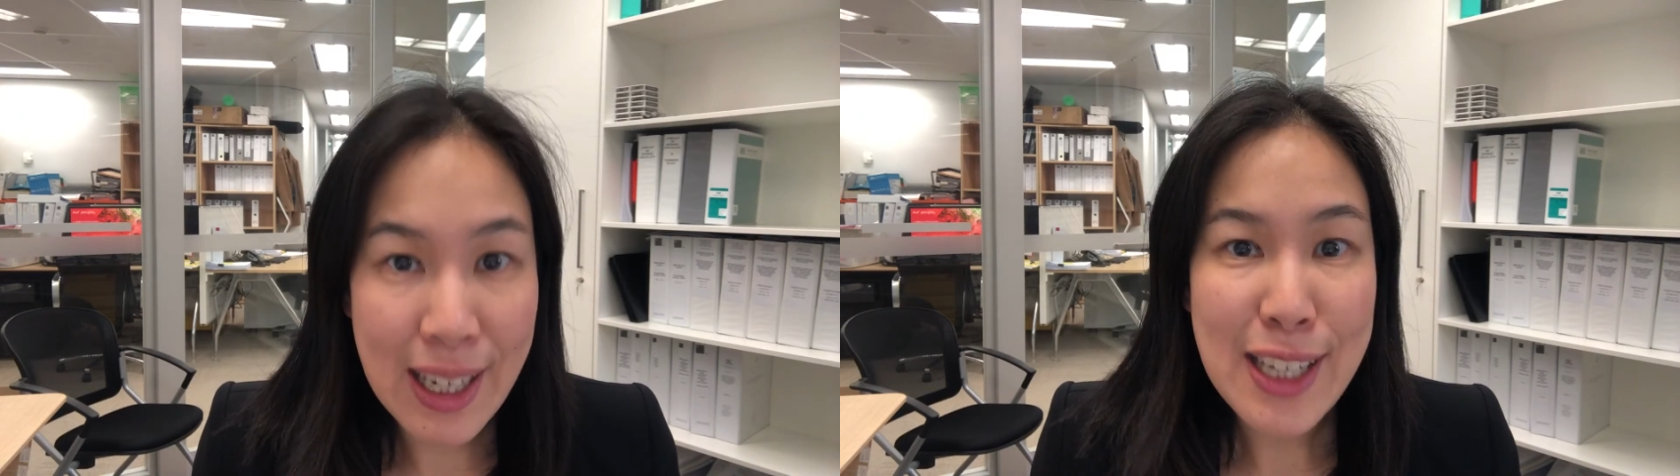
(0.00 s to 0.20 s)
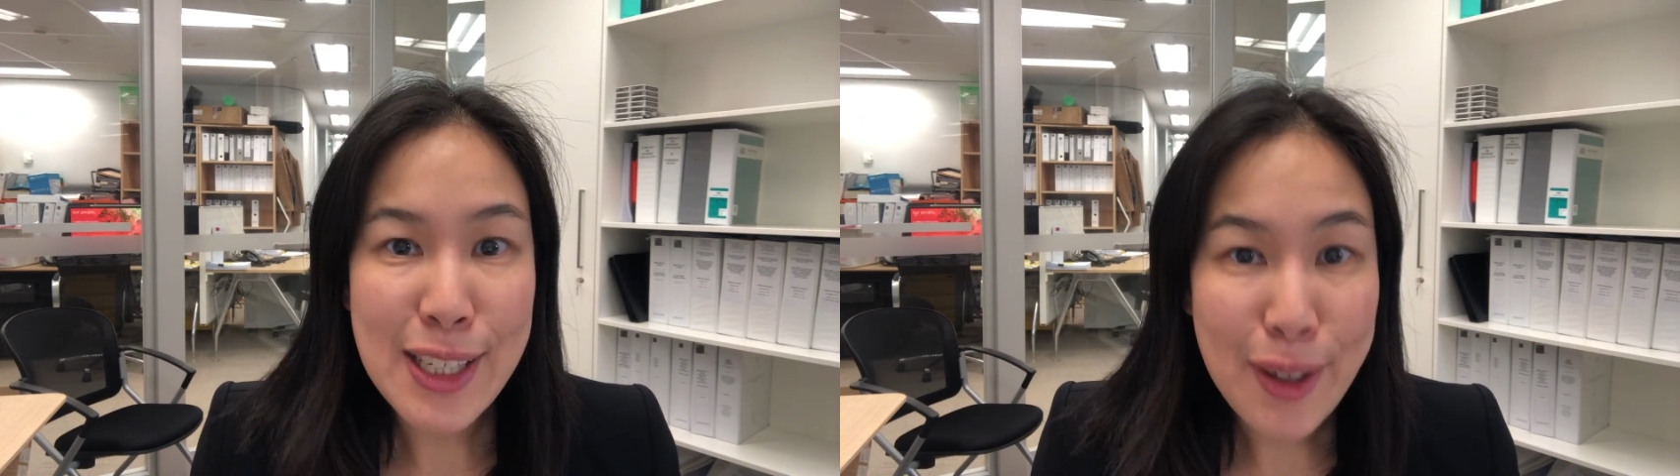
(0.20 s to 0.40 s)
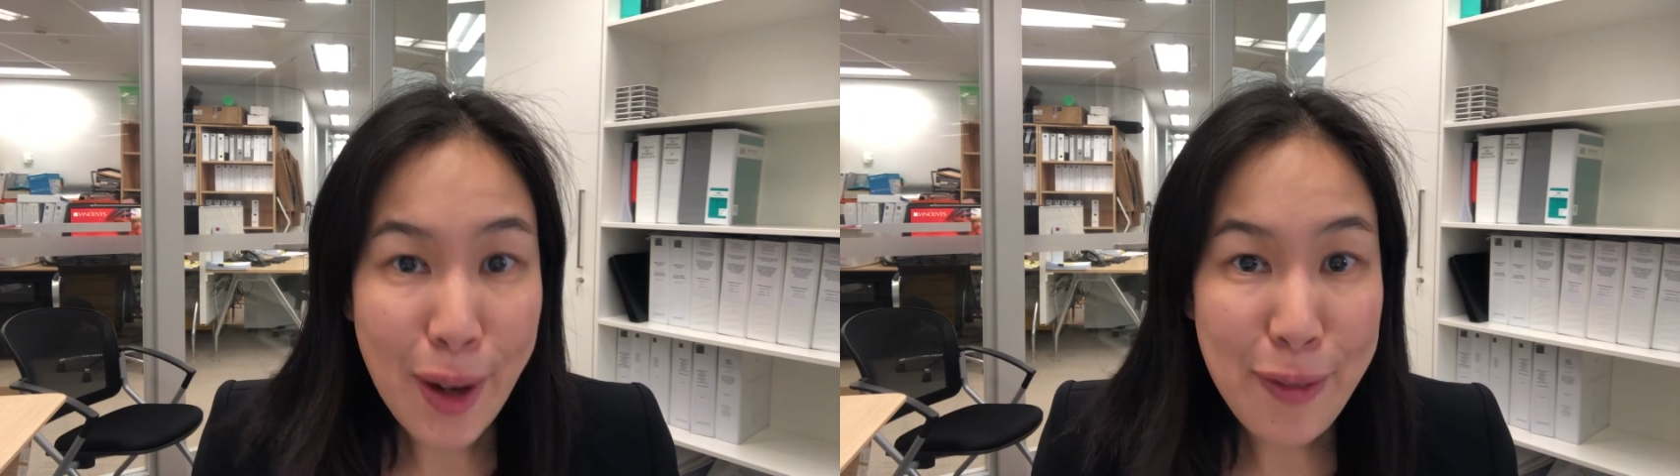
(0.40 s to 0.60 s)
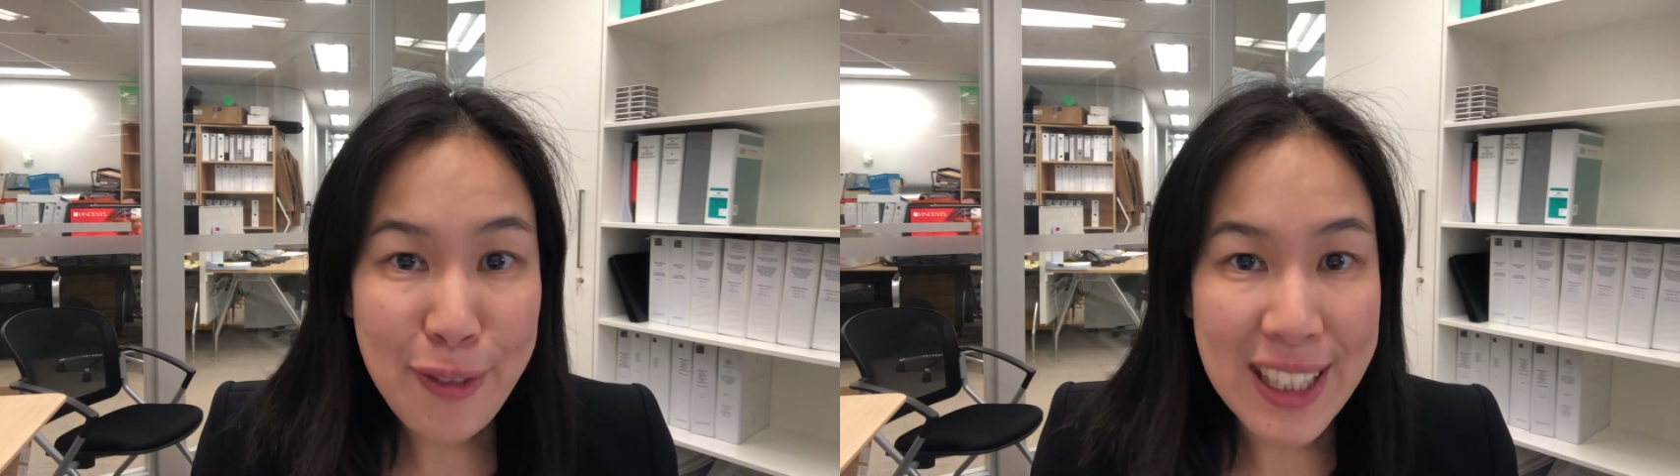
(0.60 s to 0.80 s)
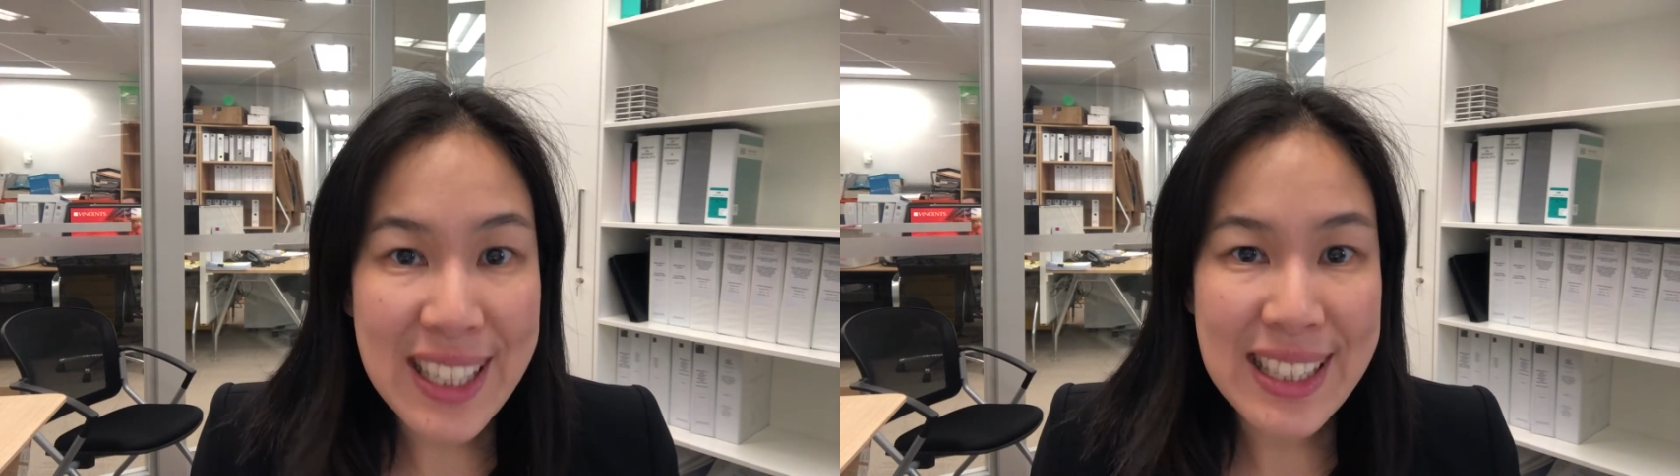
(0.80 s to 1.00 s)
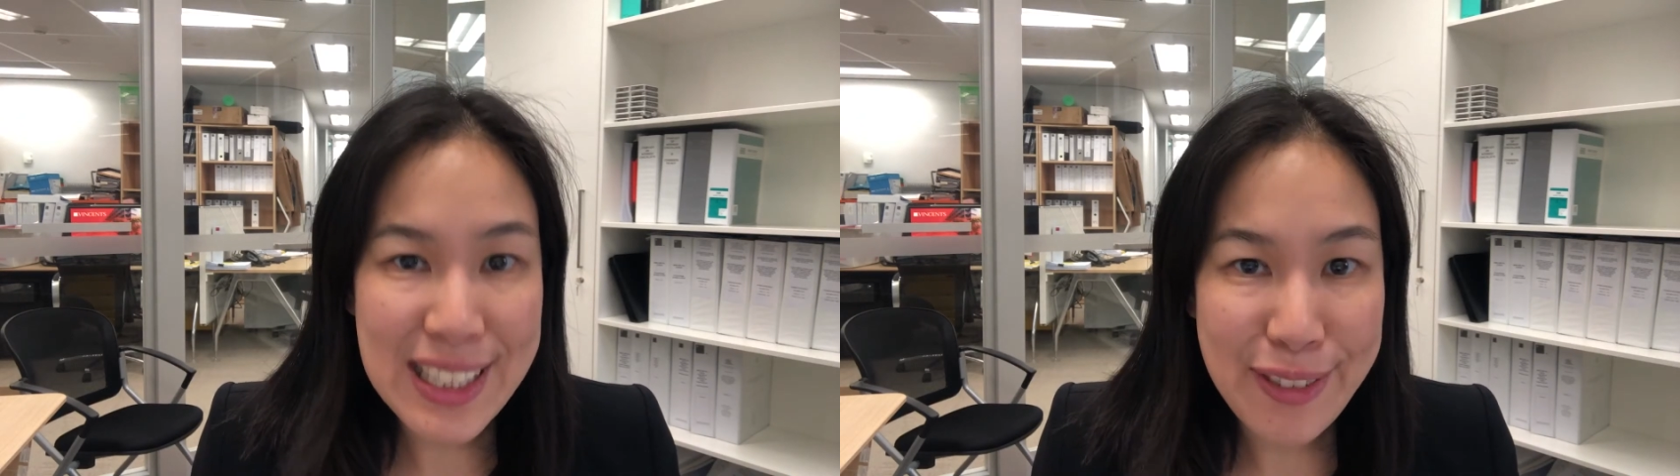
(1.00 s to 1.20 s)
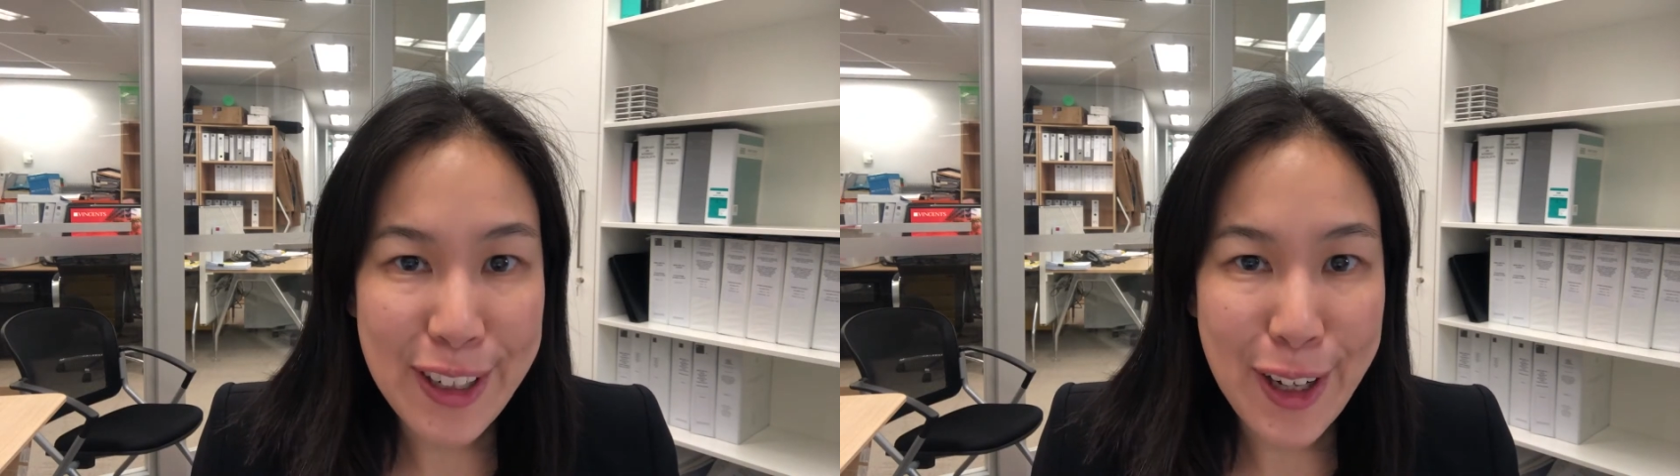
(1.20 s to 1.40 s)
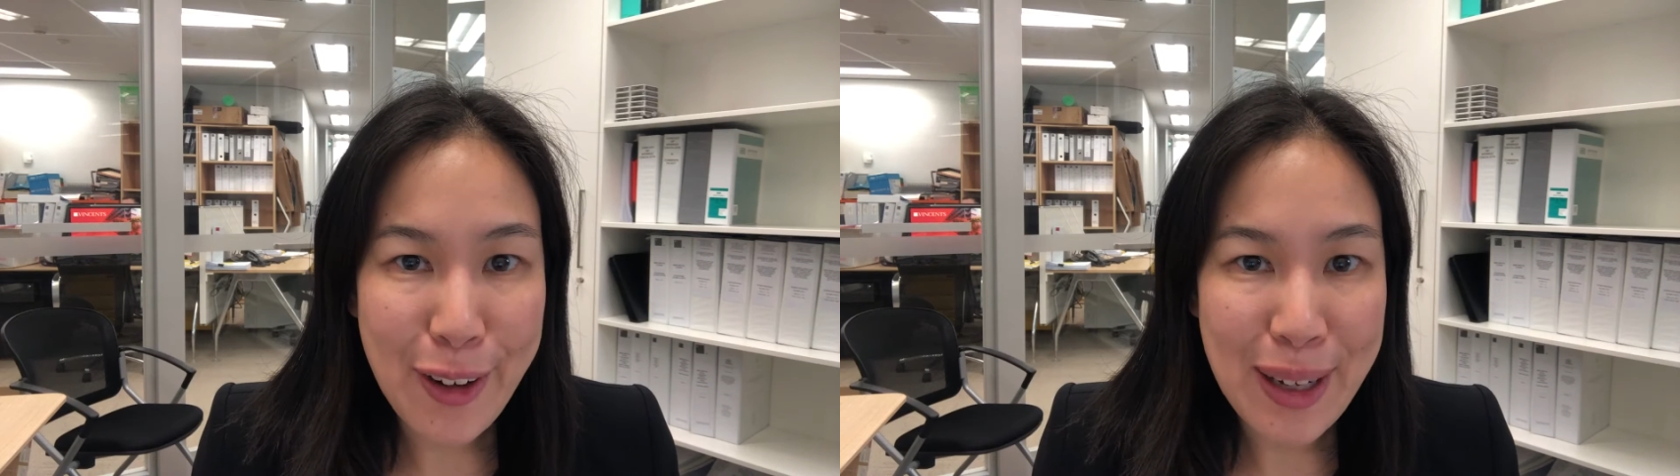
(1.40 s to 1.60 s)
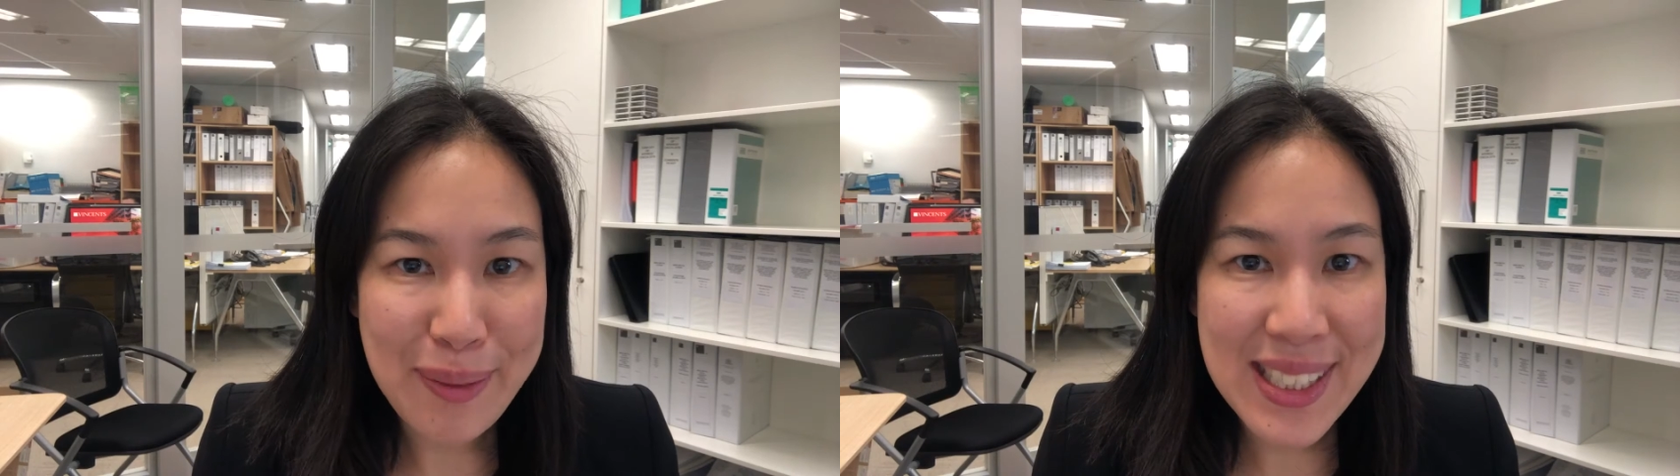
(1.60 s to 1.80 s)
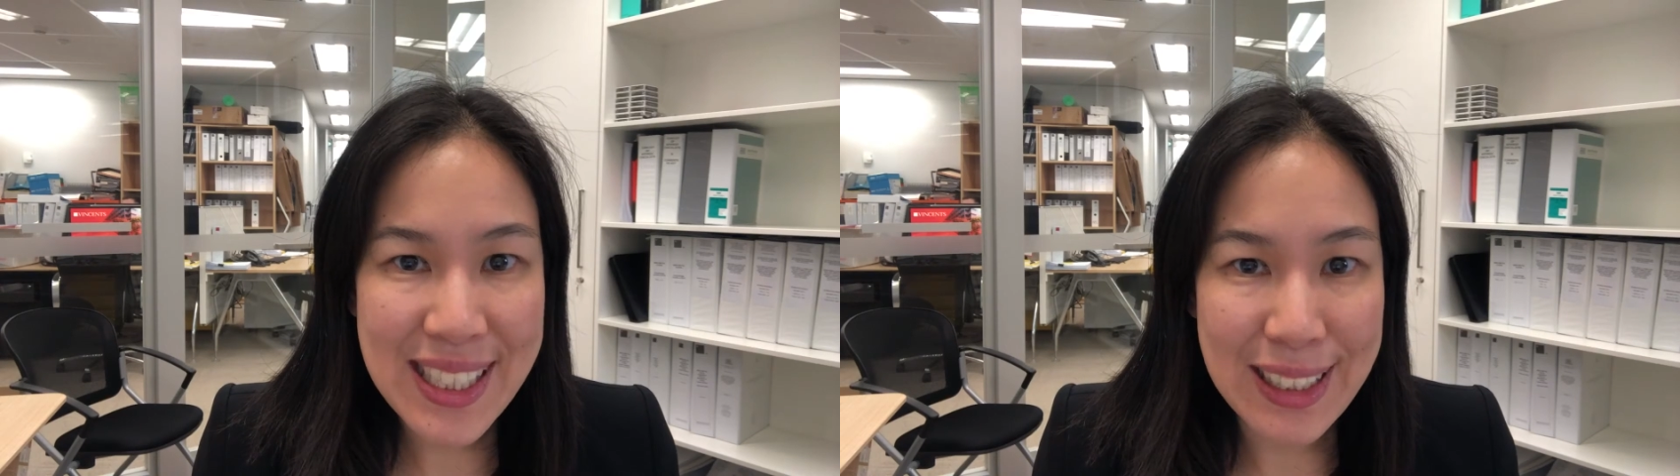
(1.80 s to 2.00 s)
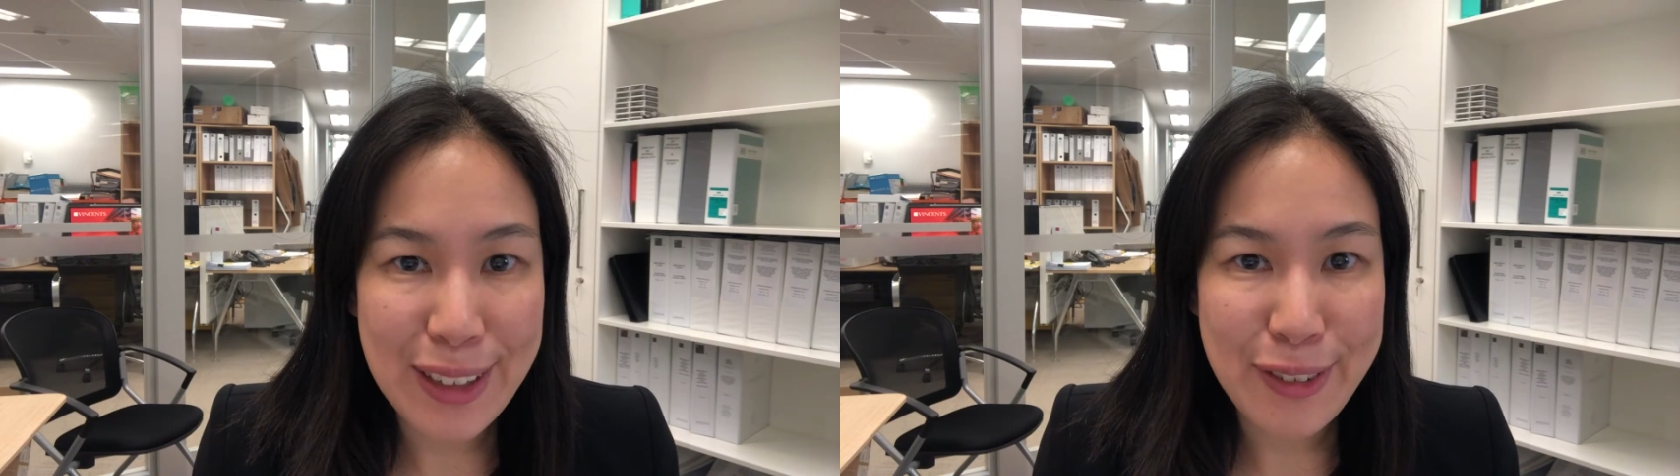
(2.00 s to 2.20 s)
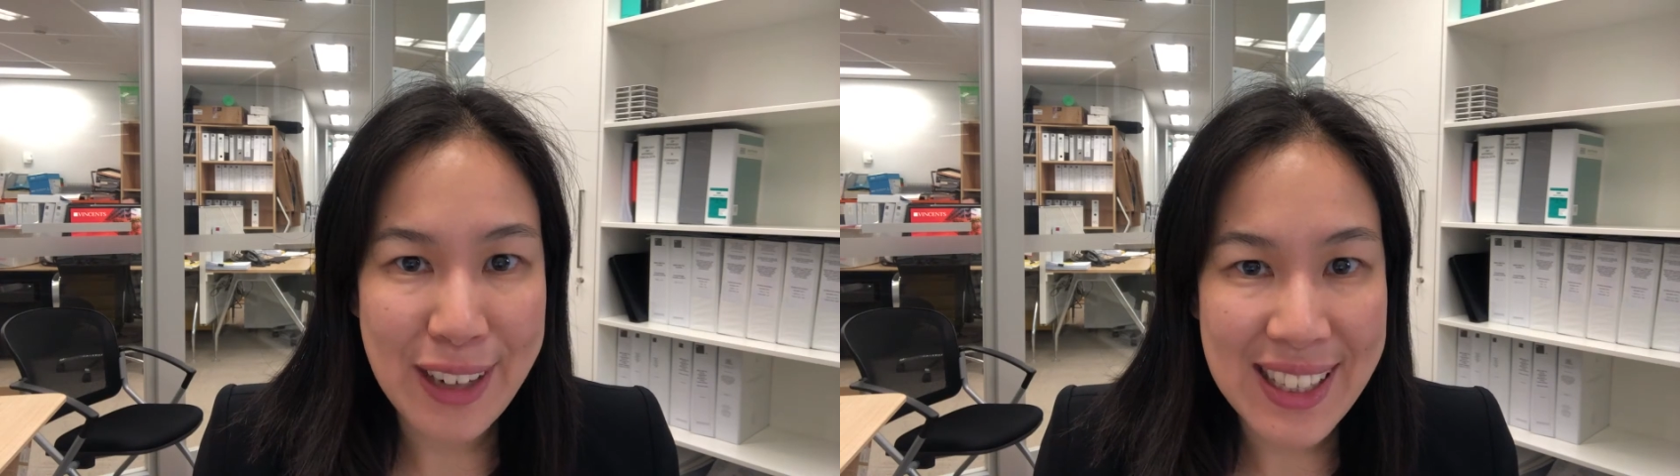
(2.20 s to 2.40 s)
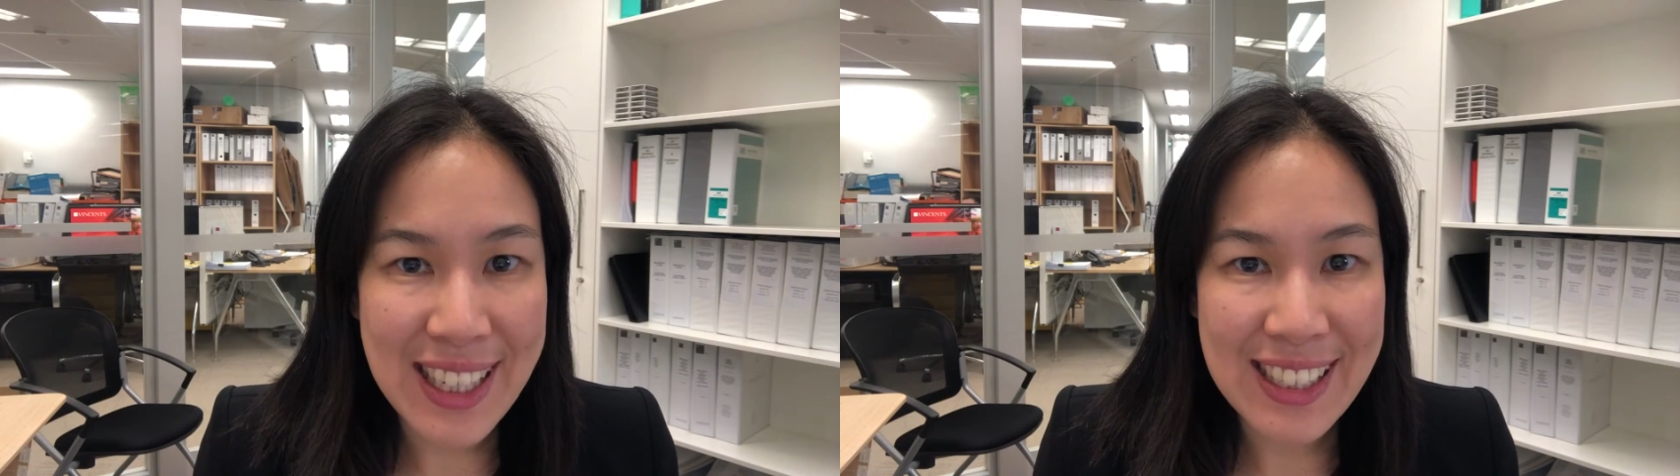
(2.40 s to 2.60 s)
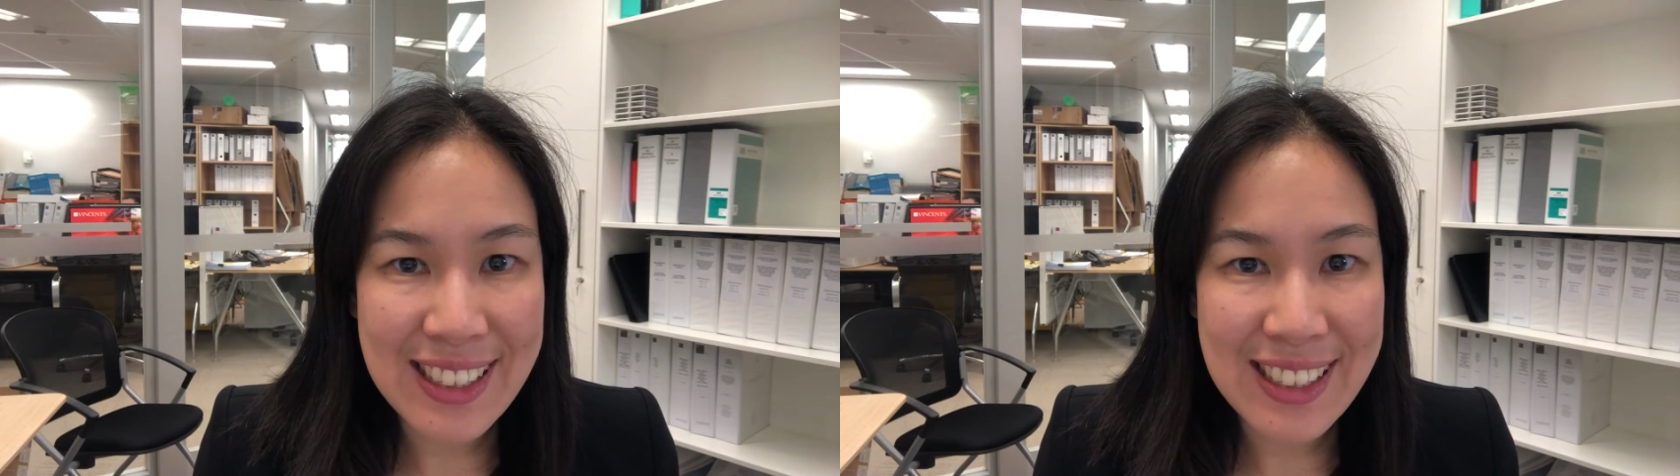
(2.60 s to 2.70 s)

So hopefully this video helps to clarify that.